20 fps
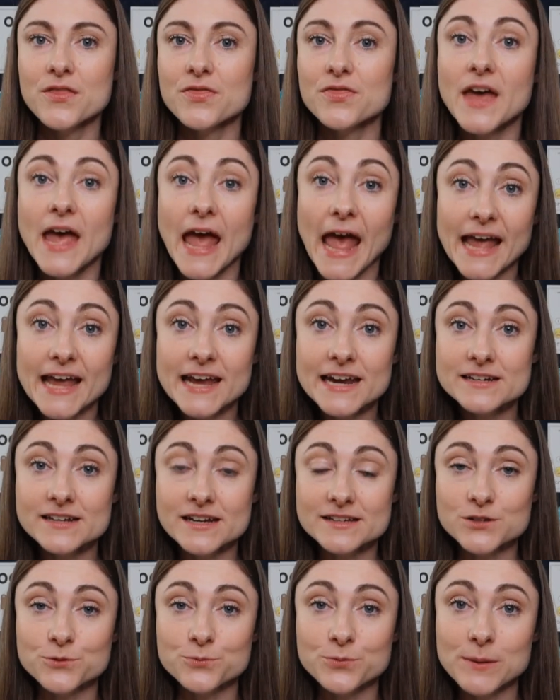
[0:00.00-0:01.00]
the A
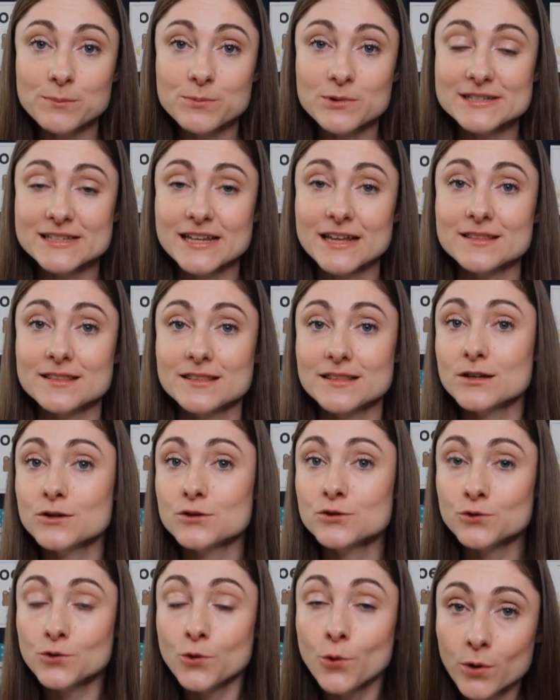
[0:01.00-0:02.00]
doesn't represent the
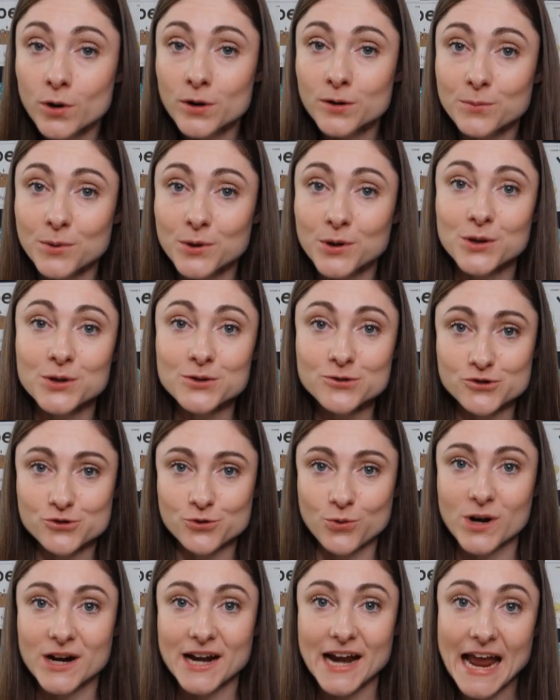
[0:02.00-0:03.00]
normal
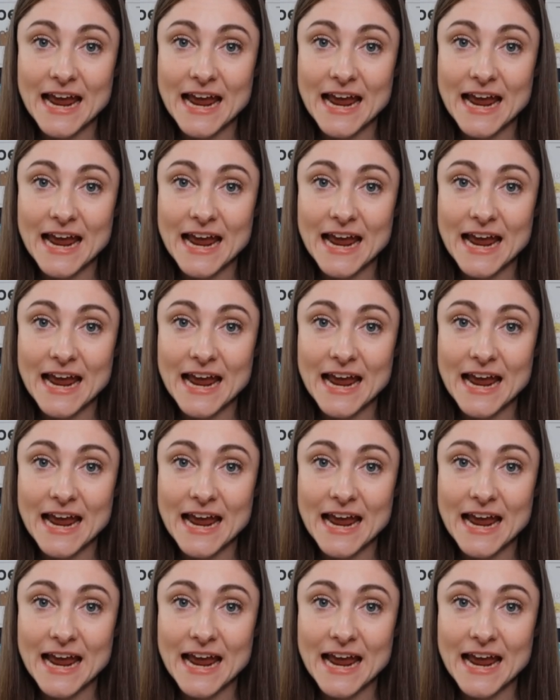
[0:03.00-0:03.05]
short